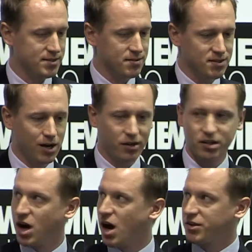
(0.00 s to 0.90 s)
So the
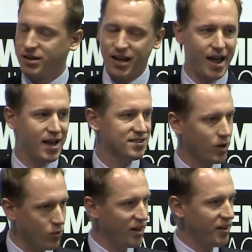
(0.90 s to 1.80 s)
talk today is
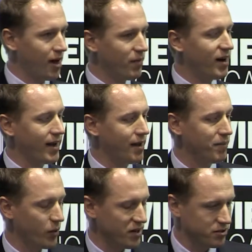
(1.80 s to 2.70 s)
really on
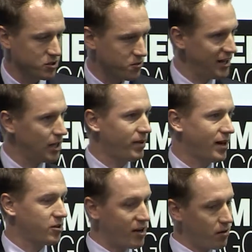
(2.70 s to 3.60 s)
my research field,
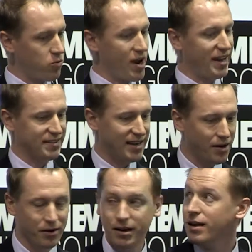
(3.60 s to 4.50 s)
but I try to break it
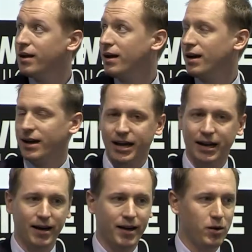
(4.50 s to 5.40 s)
down
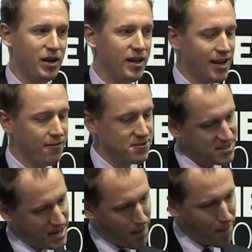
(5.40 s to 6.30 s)
and really give
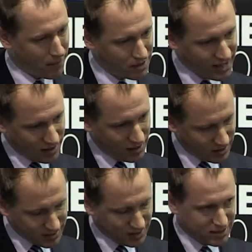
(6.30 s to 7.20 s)
some
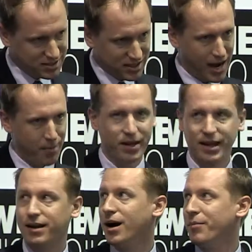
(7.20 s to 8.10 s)
little
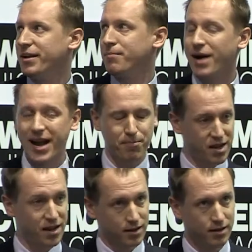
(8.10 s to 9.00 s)
topic that might
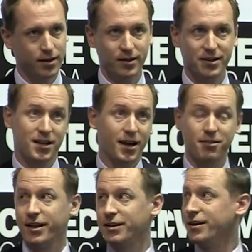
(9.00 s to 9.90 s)
be, at least I
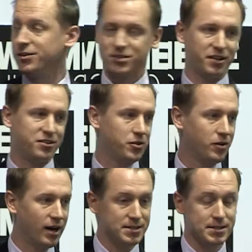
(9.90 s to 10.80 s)
think, interesting to you
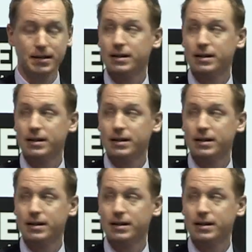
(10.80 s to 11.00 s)
guys.